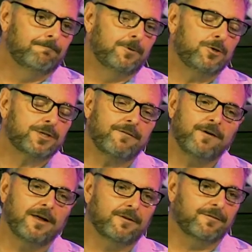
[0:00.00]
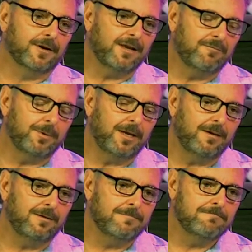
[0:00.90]
you say, Father, forgive me.
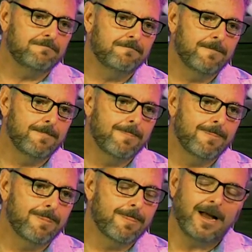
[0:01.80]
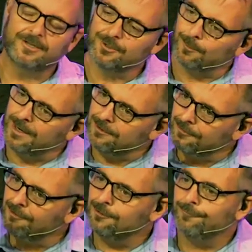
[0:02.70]
I surrender
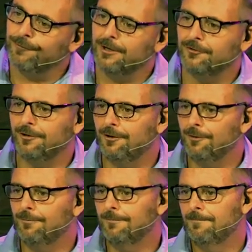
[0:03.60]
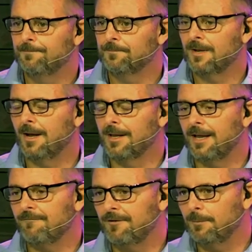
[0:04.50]
to you fresh and new
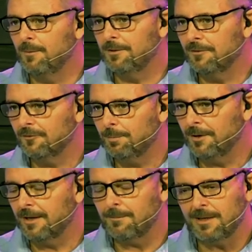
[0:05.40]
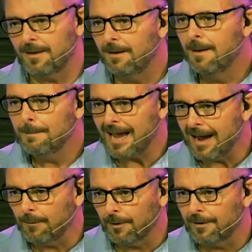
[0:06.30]
again. Fill me with your spirit. Give me the
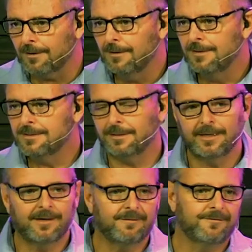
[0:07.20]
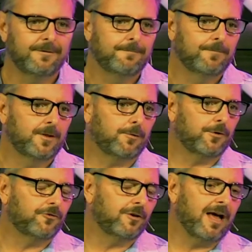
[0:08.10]
power to live the
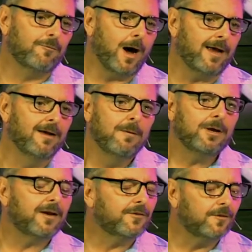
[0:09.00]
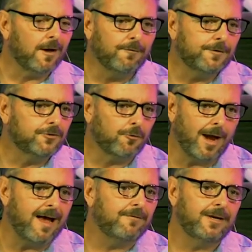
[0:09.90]
Christian life. Why? Because selfish
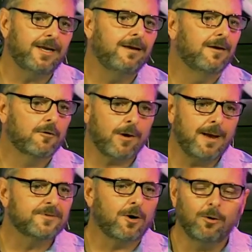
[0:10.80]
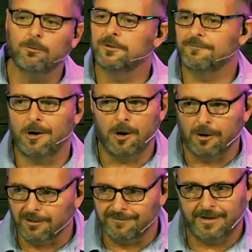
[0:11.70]
gravity grabs a hold of
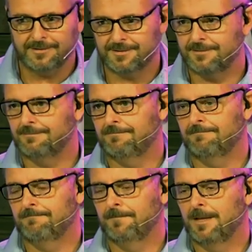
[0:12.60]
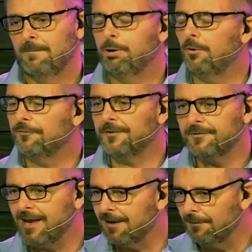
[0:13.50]
all of us, pulls us
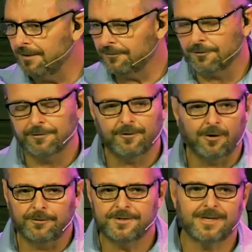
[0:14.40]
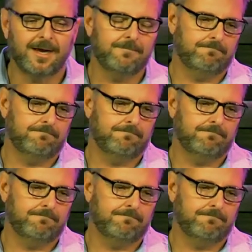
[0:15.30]
down on this earth all the time.